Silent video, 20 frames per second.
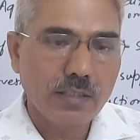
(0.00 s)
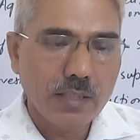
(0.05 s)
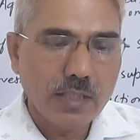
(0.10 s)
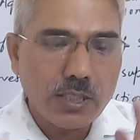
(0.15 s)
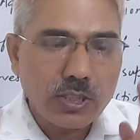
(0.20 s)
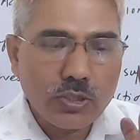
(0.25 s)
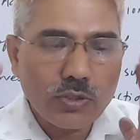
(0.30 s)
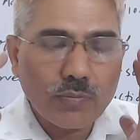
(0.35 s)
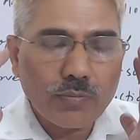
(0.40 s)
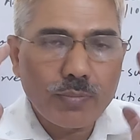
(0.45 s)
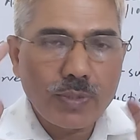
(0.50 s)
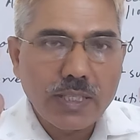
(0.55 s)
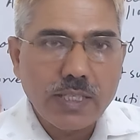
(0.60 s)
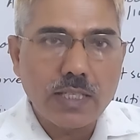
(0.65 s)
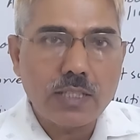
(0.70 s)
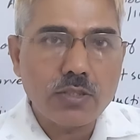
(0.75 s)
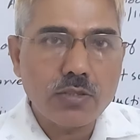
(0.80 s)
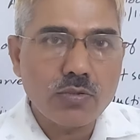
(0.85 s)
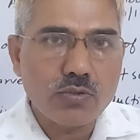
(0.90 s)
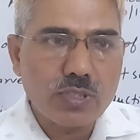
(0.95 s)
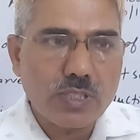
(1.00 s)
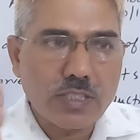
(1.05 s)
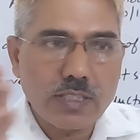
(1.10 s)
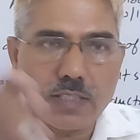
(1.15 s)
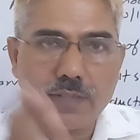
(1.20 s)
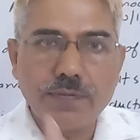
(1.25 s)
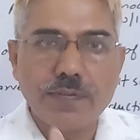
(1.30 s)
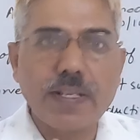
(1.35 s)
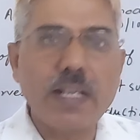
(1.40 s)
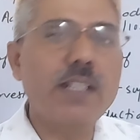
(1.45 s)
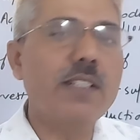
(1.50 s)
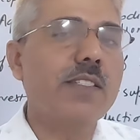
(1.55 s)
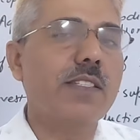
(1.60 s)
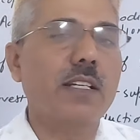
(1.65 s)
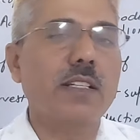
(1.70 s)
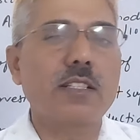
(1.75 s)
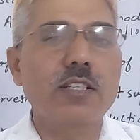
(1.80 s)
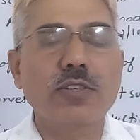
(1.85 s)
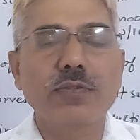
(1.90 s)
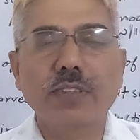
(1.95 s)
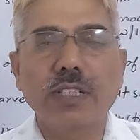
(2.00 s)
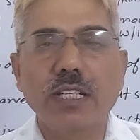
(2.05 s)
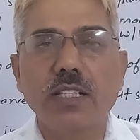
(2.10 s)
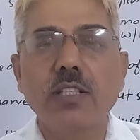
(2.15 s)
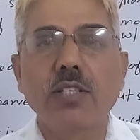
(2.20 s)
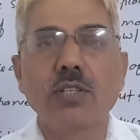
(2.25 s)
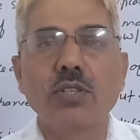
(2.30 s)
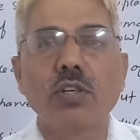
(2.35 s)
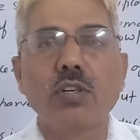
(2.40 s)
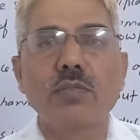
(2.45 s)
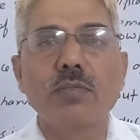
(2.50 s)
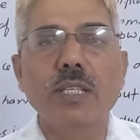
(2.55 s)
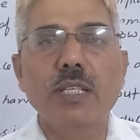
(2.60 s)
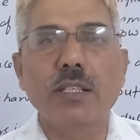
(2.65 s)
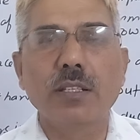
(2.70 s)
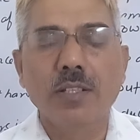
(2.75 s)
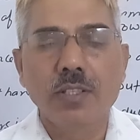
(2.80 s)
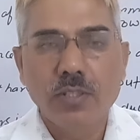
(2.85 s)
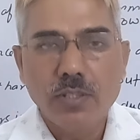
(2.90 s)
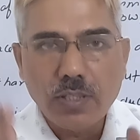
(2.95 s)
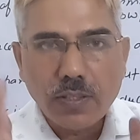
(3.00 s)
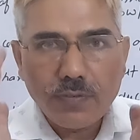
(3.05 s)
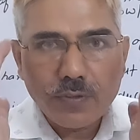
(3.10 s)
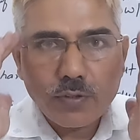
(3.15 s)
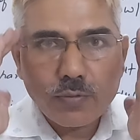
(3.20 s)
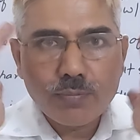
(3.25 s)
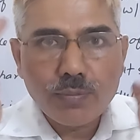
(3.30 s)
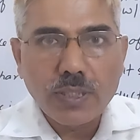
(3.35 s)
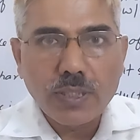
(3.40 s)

if you begin to see different sector of the economy, if you